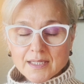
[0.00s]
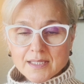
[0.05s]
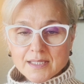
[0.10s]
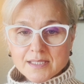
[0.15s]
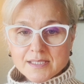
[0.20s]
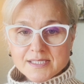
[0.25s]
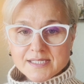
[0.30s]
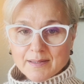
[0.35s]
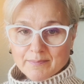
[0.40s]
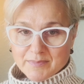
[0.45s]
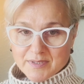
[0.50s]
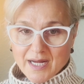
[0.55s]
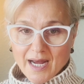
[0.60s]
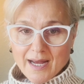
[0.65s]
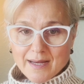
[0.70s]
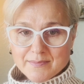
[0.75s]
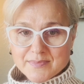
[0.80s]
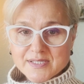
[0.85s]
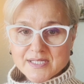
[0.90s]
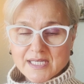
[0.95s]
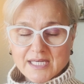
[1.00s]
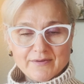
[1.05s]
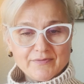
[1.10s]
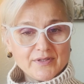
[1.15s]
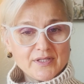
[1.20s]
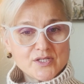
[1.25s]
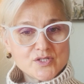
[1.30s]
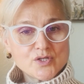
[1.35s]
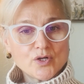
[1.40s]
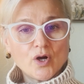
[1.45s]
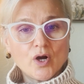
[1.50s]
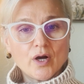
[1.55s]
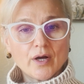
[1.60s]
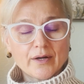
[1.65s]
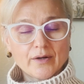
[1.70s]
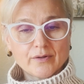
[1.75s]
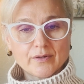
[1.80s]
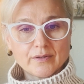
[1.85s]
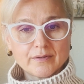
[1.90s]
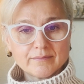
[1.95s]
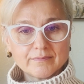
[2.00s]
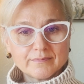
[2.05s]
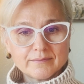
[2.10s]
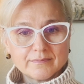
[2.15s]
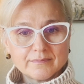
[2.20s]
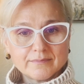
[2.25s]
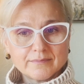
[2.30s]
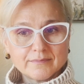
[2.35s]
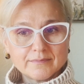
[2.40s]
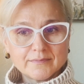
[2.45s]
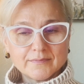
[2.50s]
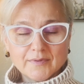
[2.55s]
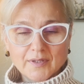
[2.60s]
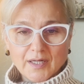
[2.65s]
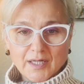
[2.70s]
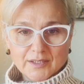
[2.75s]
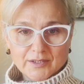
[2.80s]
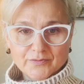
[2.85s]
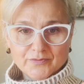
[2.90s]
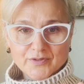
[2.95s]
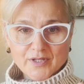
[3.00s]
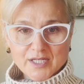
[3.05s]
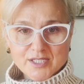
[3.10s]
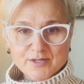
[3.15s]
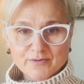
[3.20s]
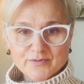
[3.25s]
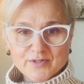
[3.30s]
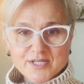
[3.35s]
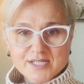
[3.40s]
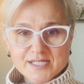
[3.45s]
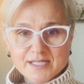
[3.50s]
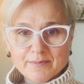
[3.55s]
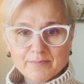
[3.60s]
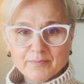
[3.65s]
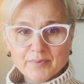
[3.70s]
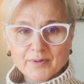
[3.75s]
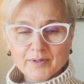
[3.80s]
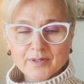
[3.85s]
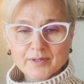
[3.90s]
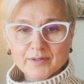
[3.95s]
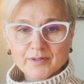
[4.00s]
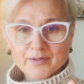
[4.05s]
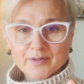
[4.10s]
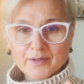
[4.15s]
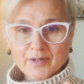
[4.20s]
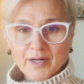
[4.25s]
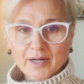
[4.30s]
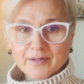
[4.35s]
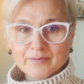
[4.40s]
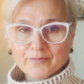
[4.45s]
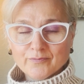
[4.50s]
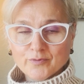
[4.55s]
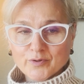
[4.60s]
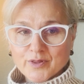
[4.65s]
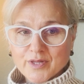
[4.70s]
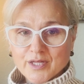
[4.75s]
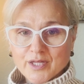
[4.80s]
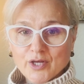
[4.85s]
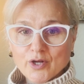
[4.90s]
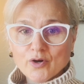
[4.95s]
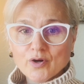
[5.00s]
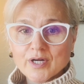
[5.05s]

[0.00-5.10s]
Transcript: Sometimes even as an auditor, as of December, for the year